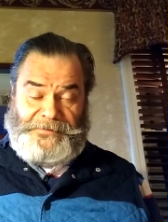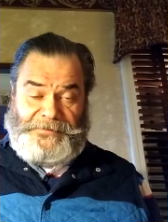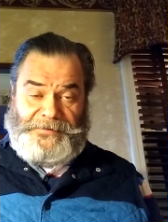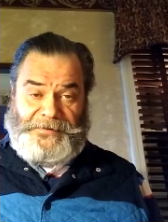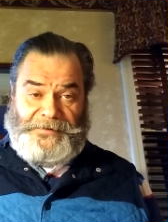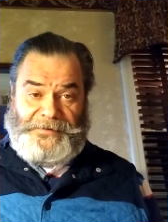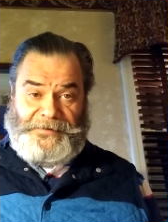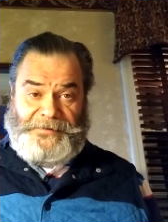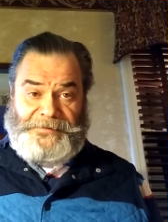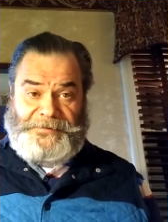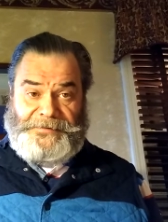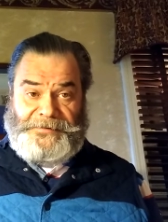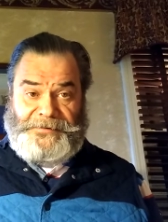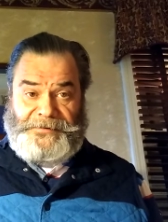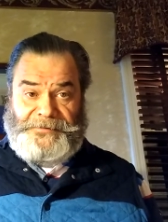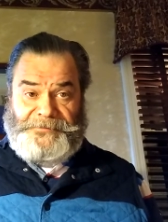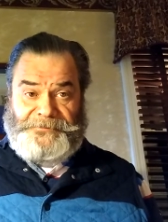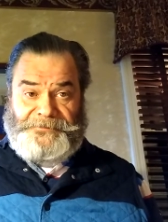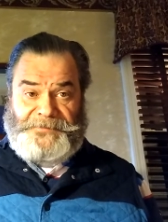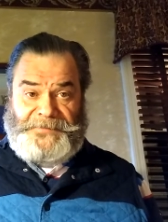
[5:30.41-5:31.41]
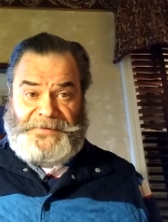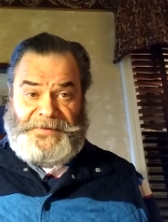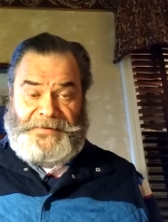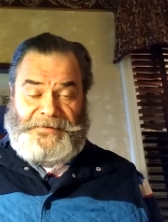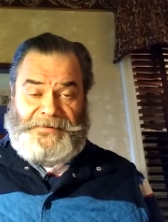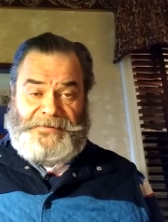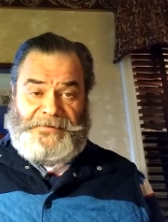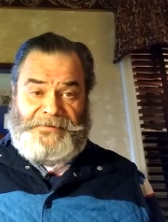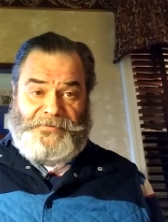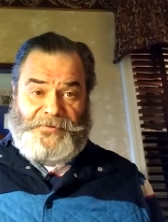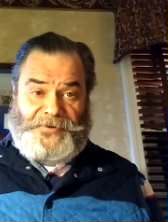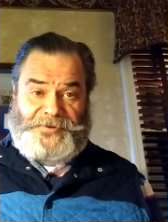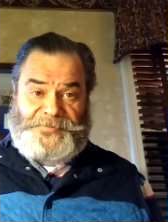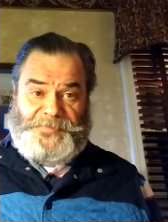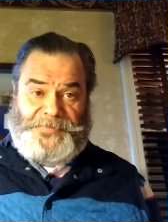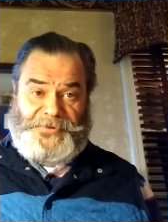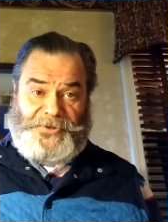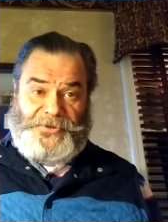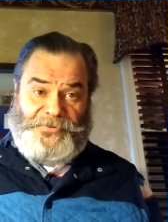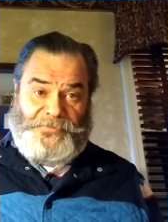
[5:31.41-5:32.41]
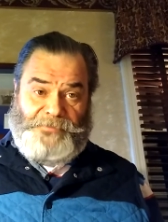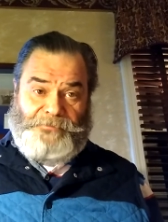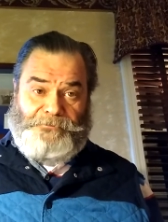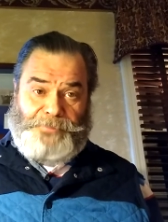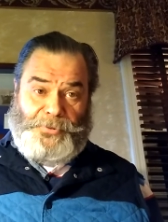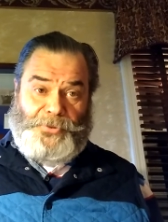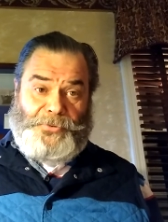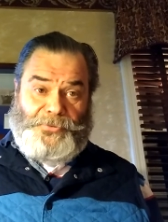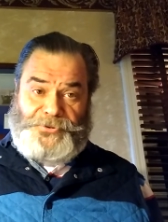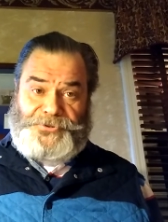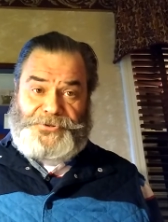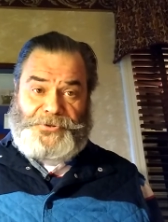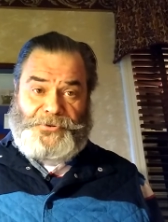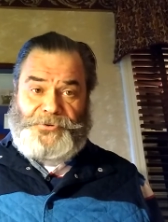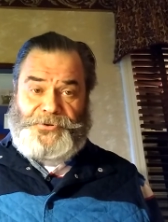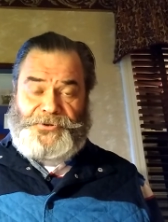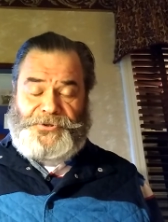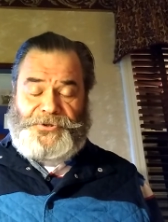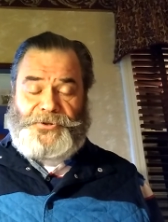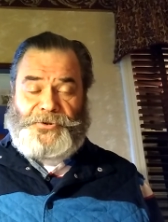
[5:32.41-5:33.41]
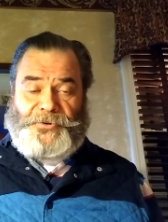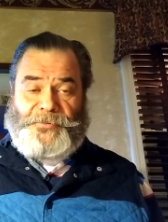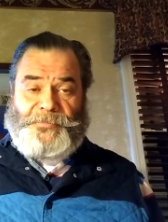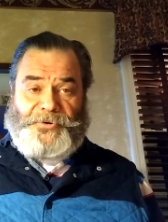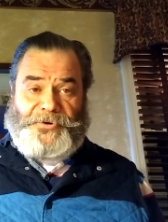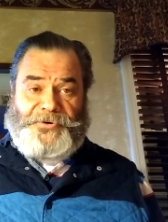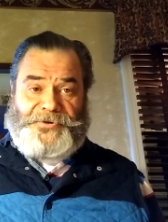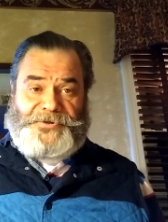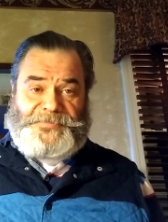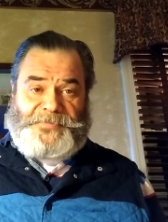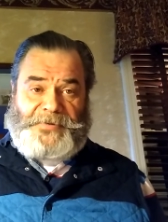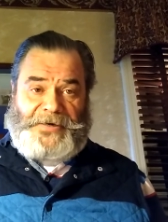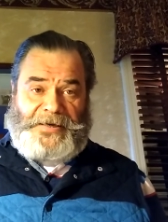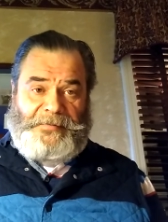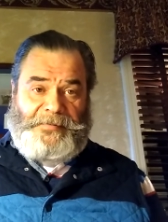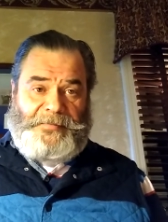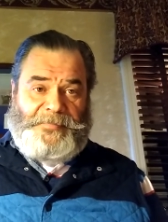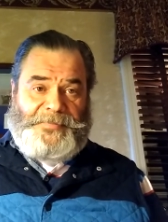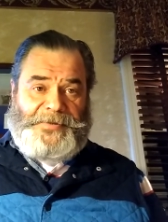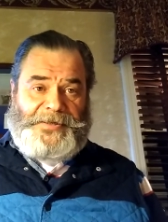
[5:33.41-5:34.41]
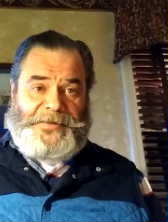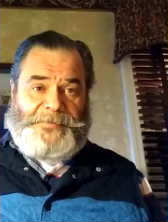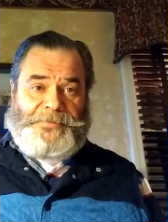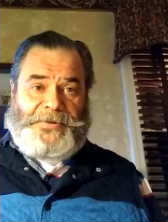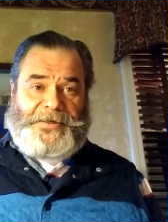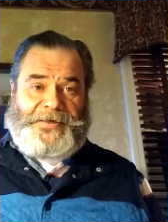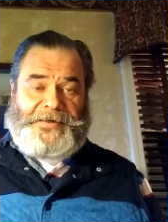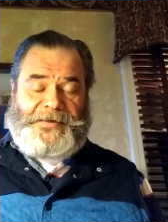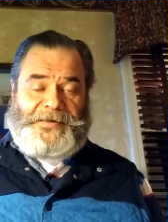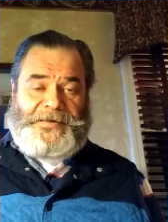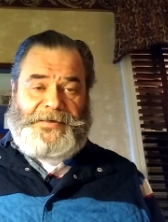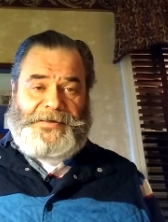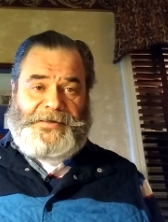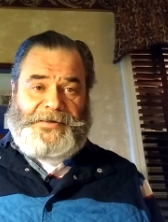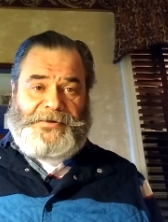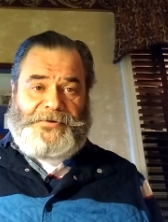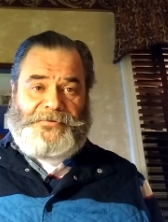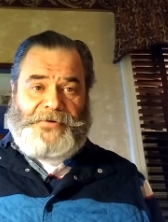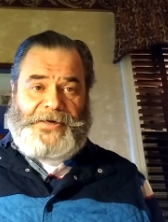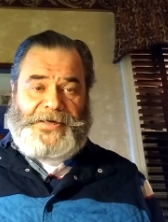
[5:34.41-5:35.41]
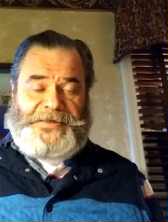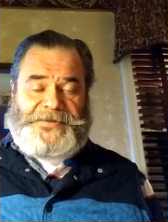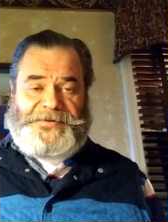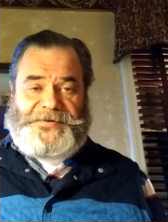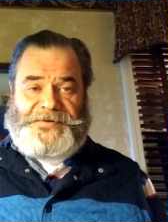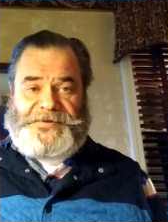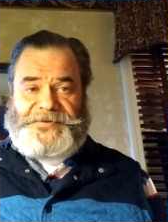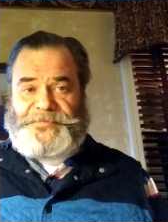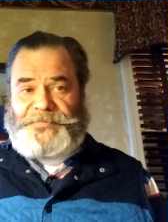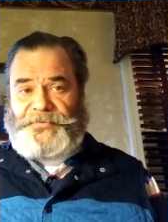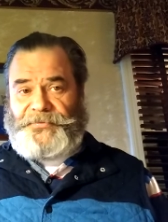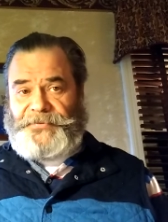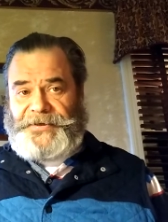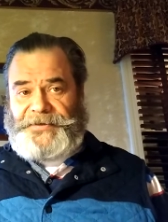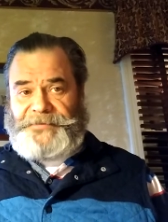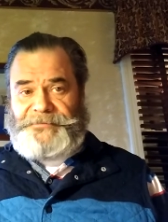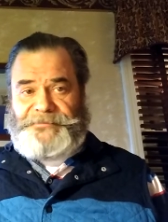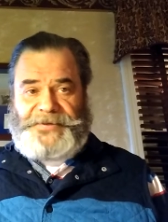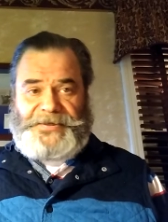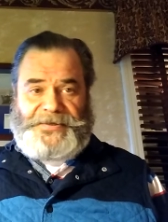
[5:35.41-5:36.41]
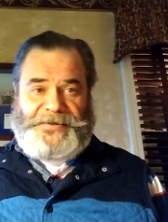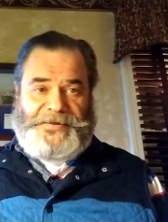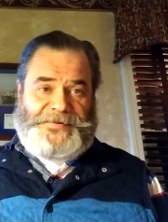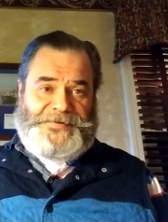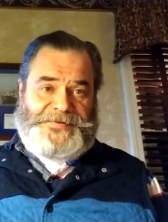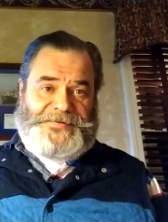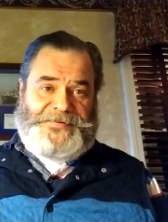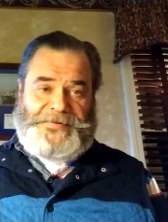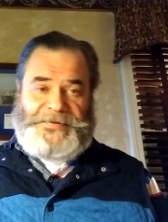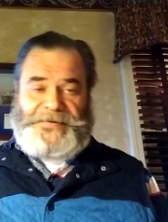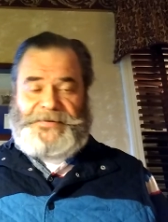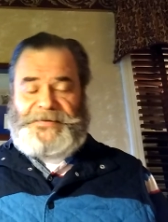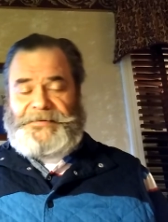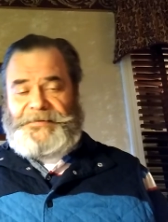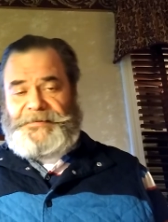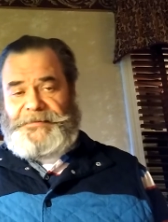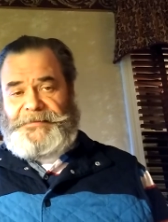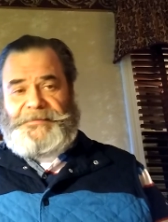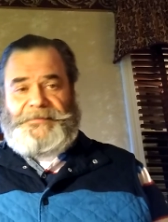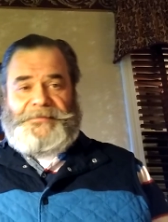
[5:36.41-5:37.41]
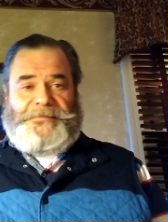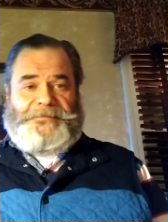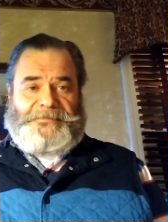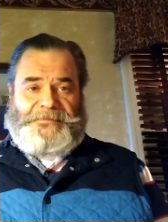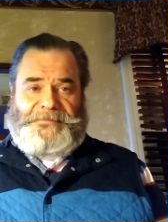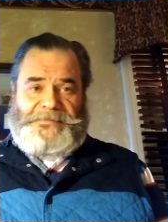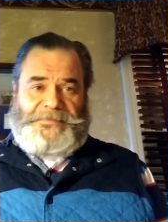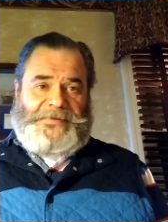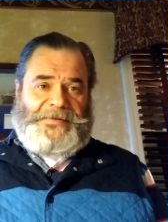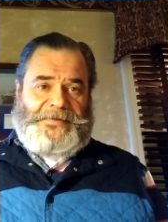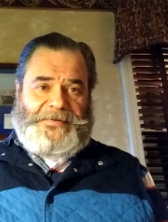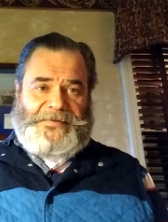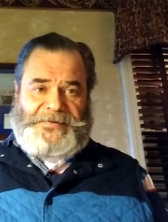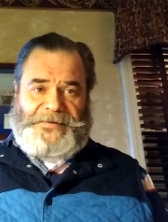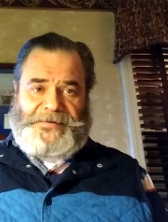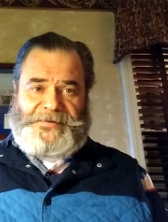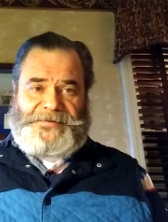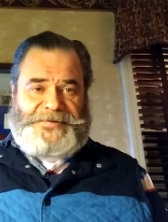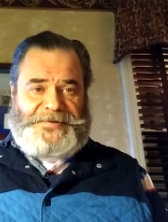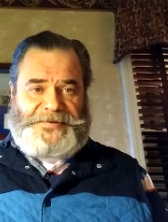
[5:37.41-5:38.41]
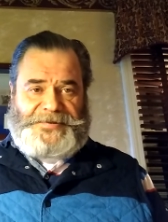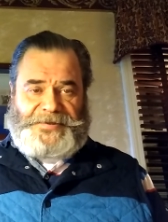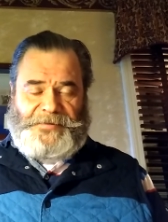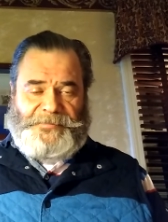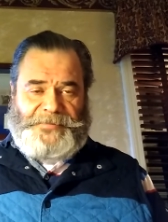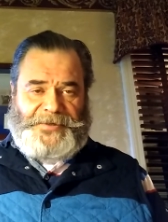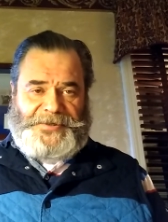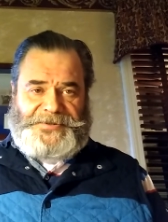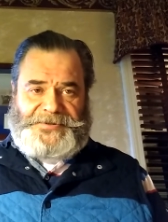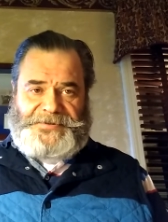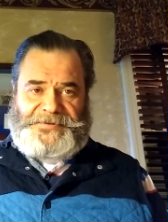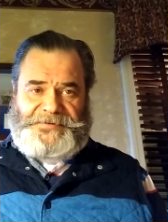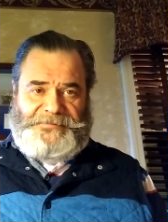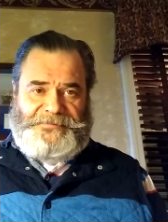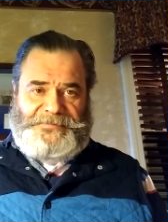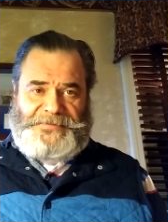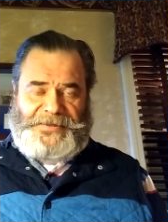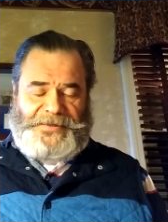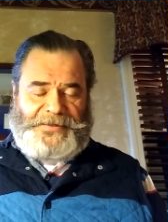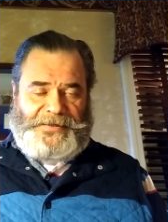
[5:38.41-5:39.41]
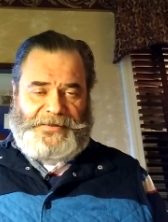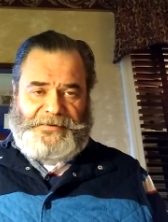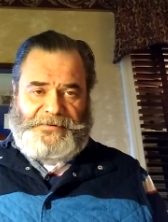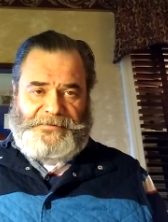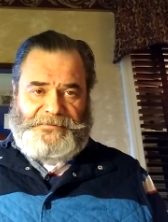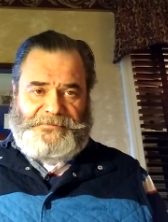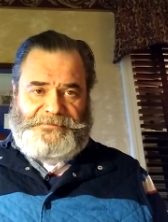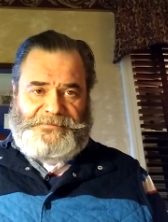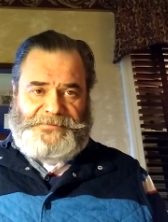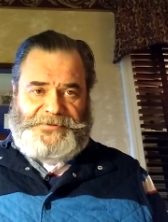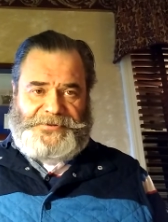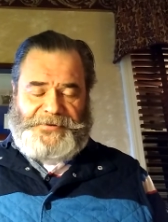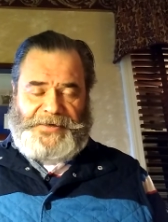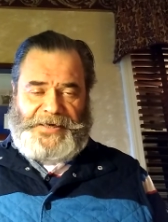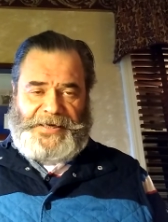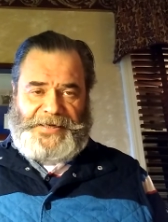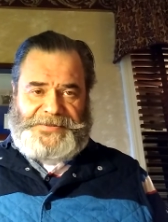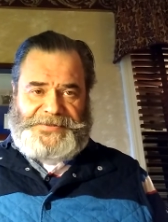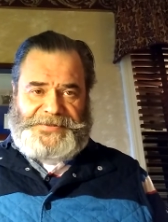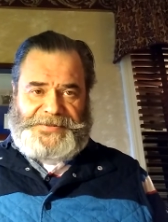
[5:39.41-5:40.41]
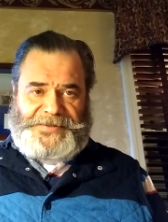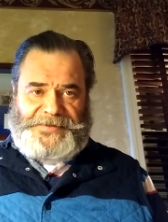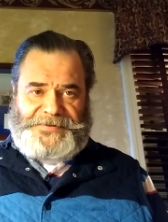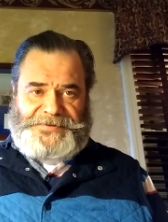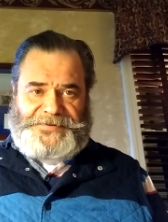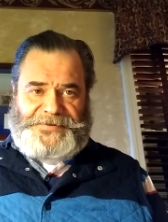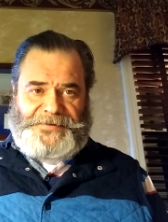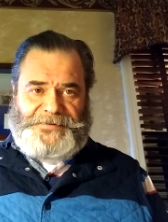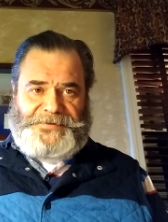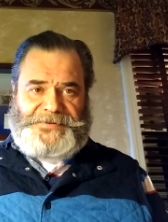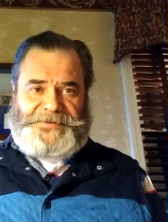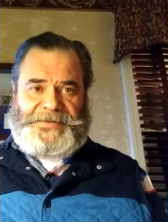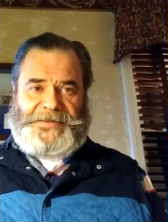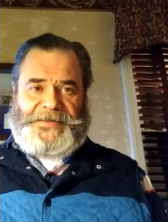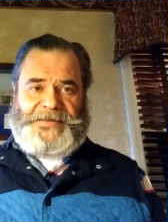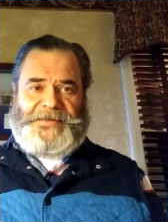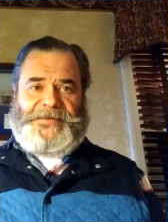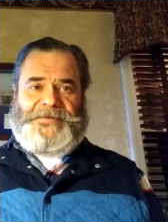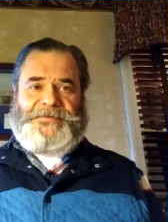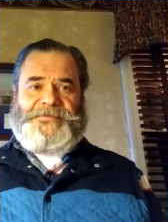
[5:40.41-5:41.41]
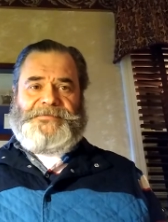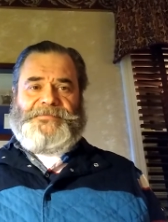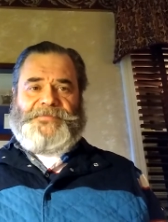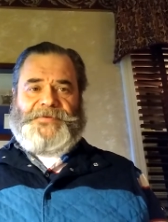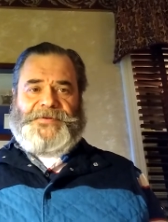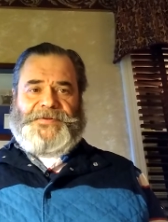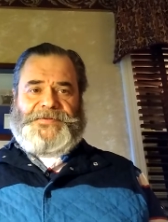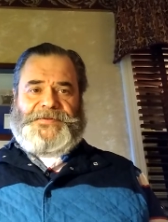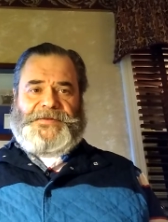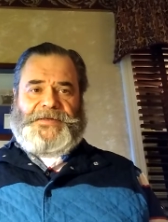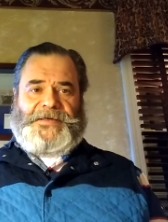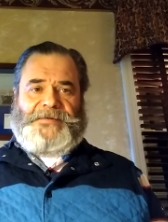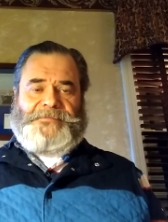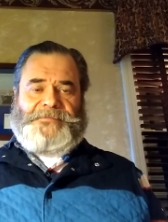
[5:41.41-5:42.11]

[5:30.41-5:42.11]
And of course, booze humor is probably politically incorrect at this point because there's so much, tragedy associated with,